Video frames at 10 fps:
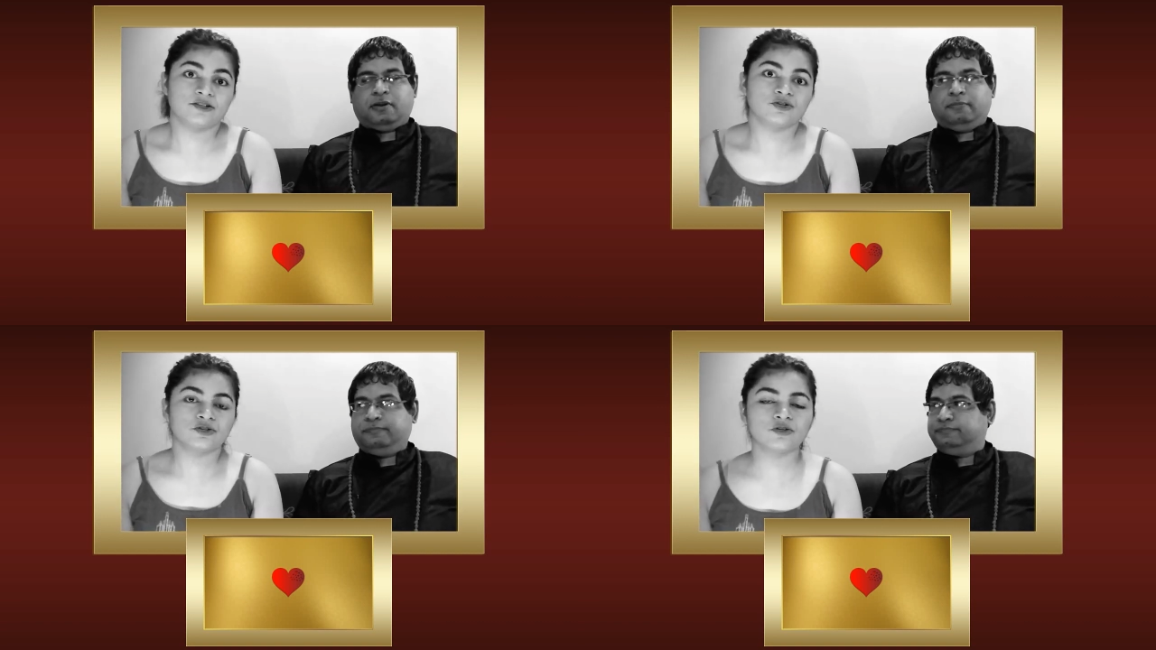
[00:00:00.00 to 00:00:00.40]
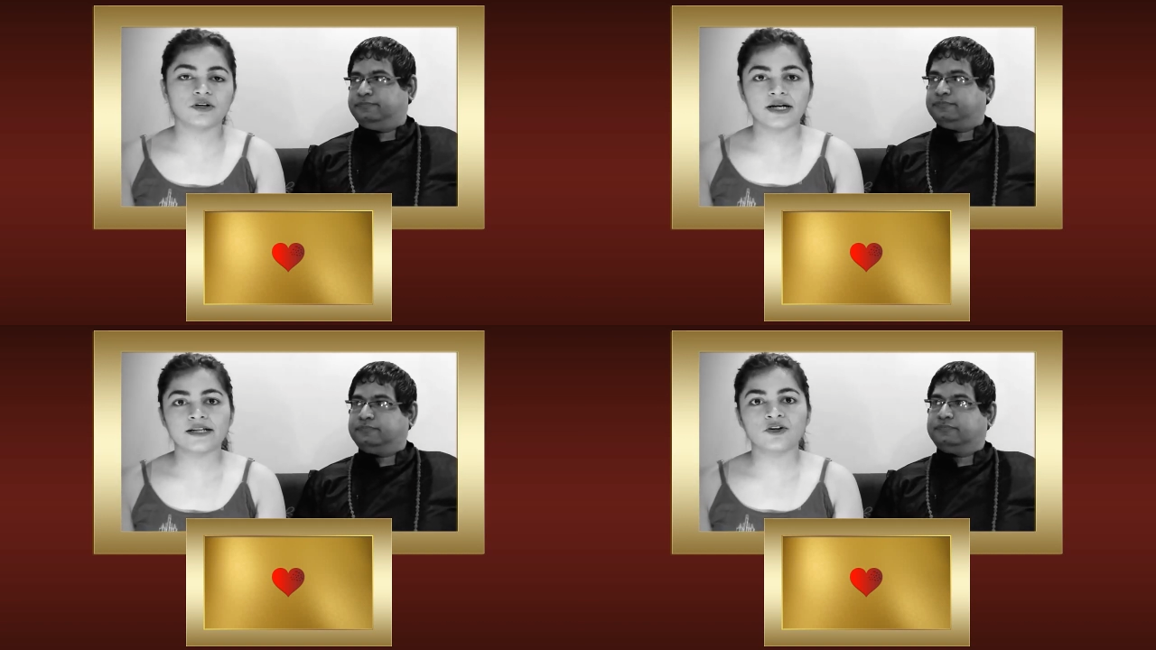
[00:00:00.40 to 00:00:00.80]
Speaker 1: I don't
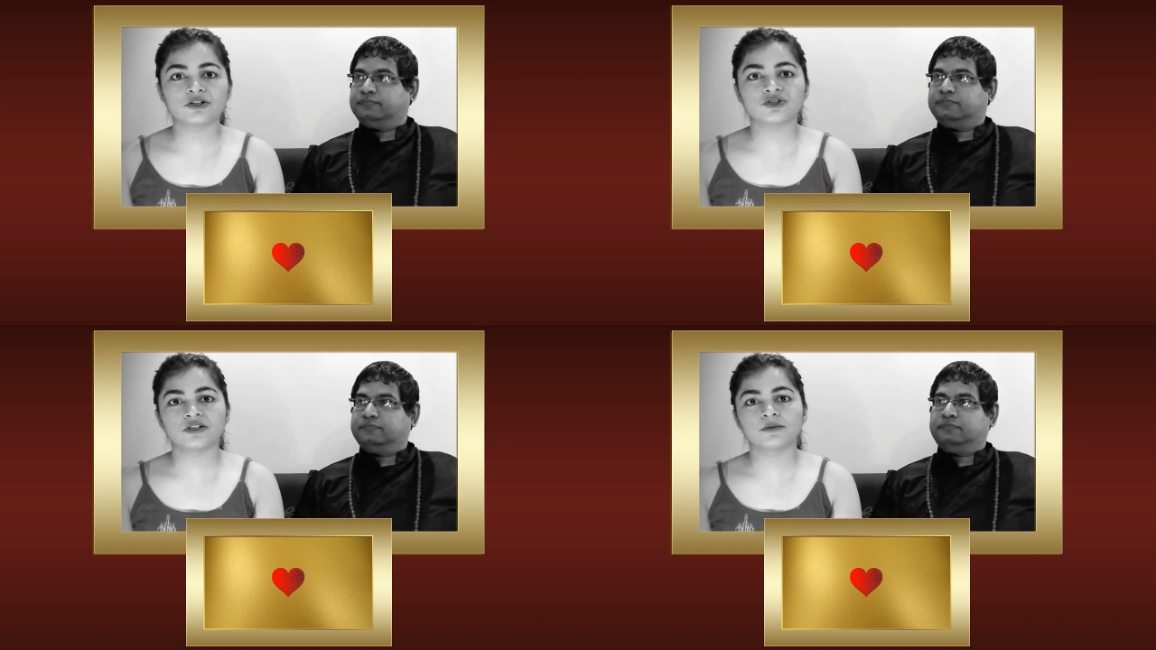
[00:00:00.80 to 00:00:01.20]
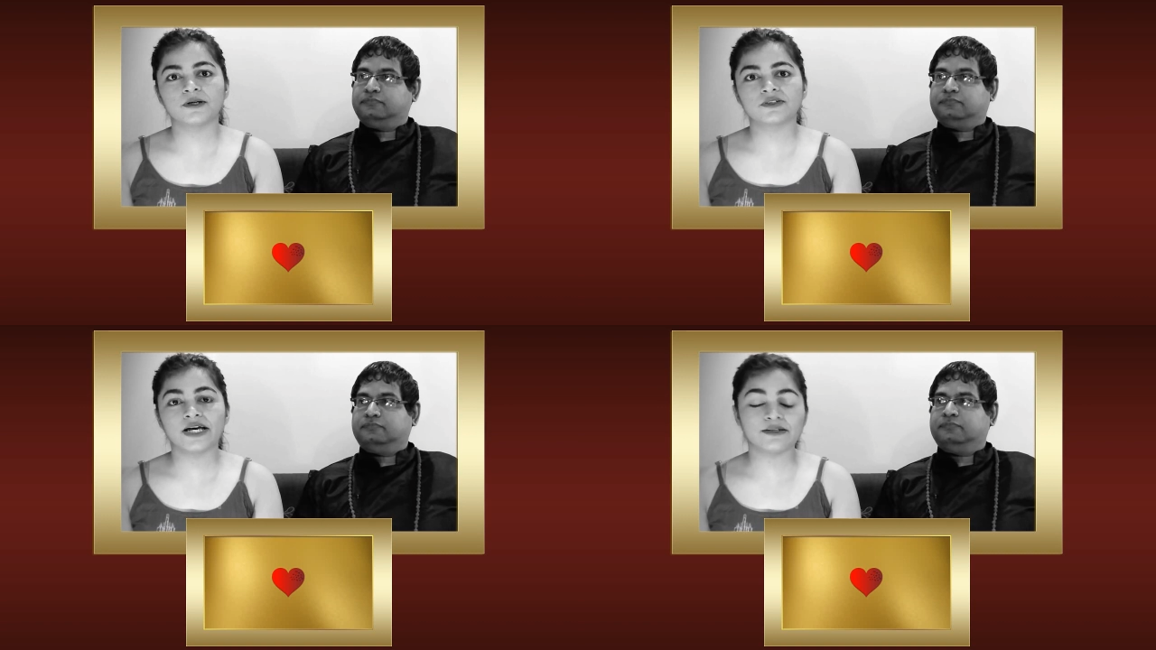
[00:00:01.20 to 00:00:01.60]
know. I'm not sure
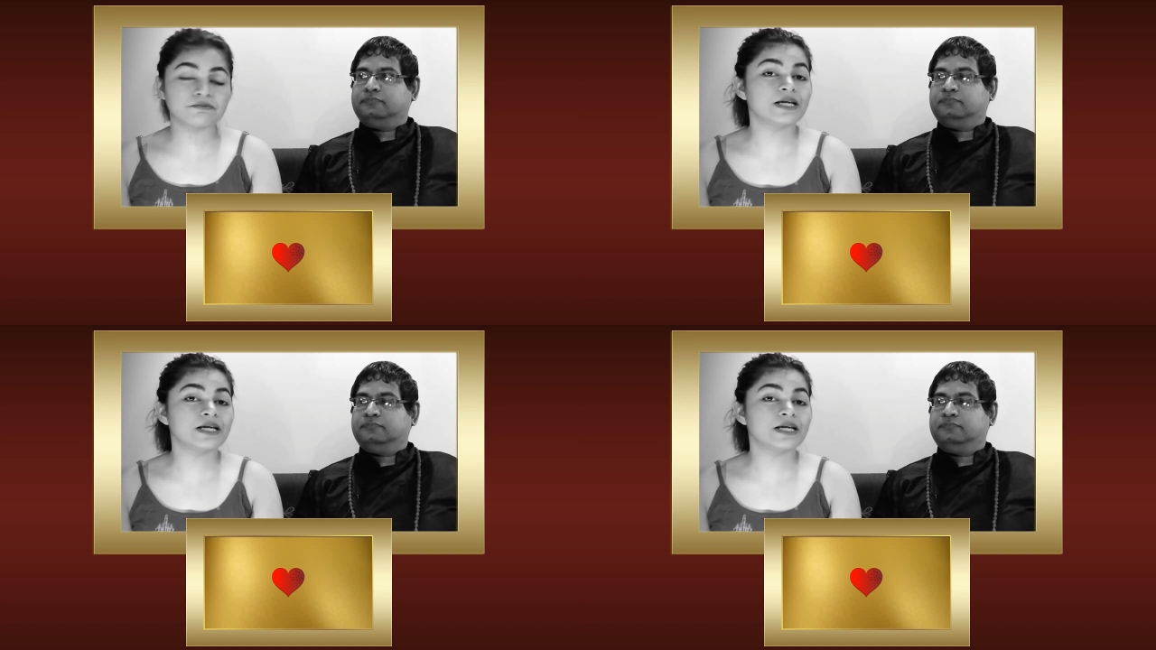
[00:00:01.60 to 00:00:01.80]
about that.